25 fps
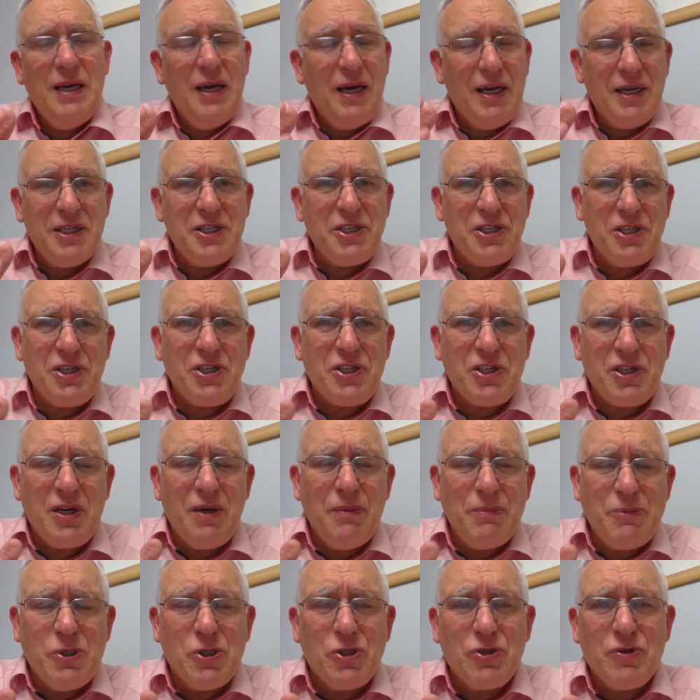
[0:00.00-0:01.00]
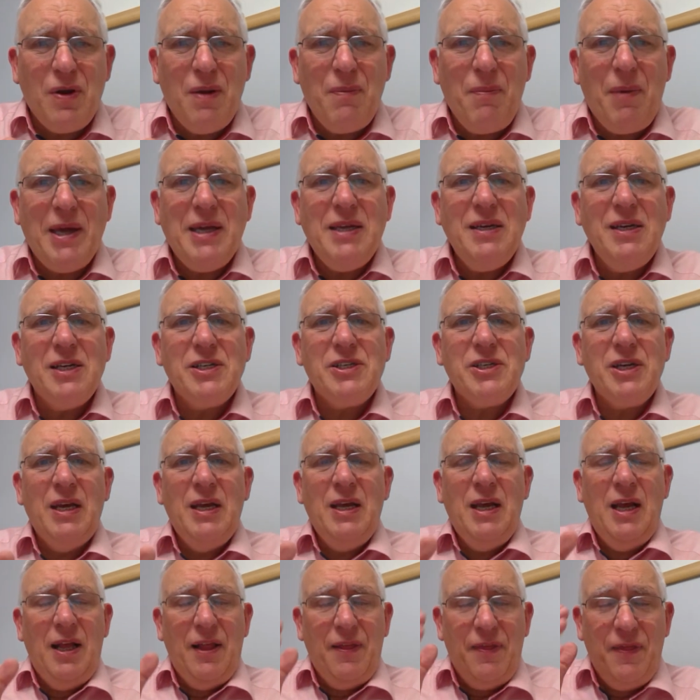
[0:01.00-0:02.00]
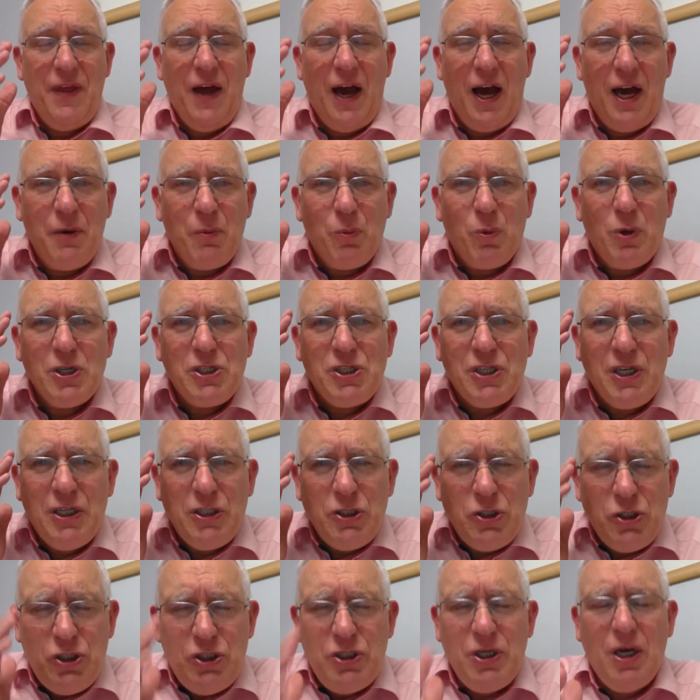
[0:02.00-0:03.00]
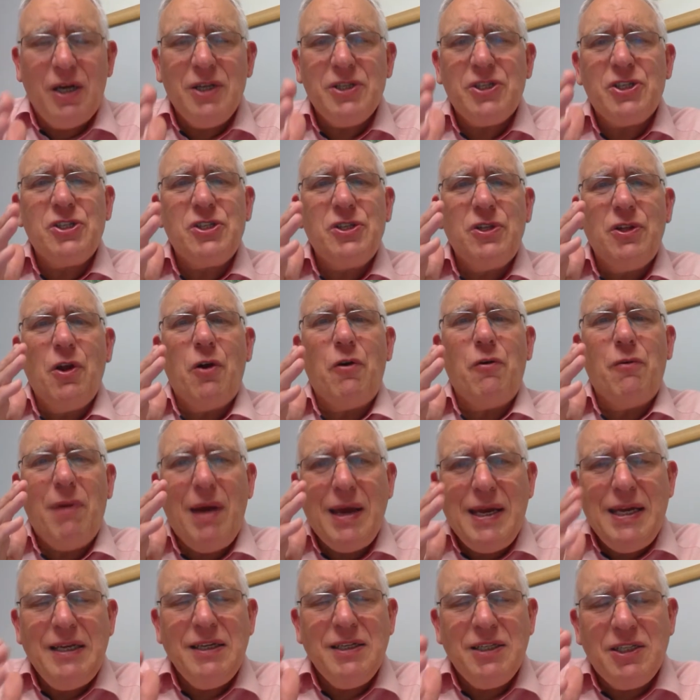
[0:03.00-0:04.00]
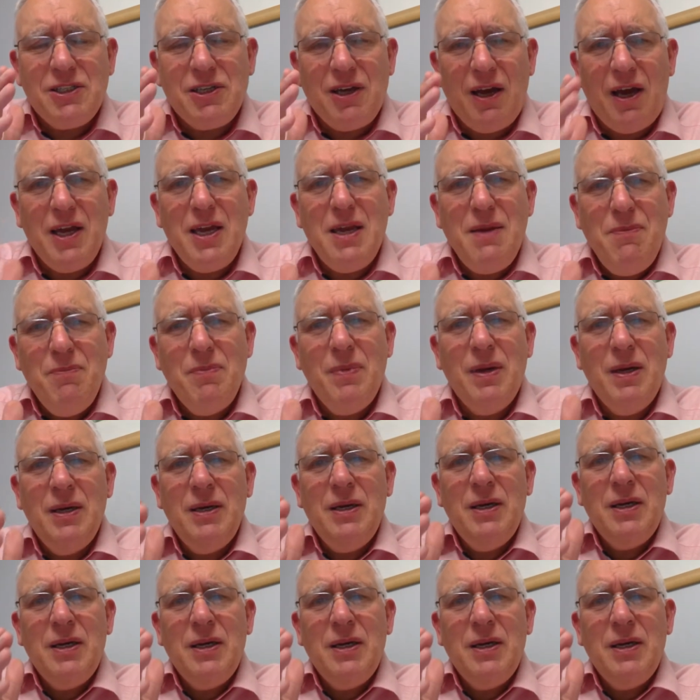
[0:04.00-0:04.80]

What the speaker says: And as the scriptures remind us, that was at just the right time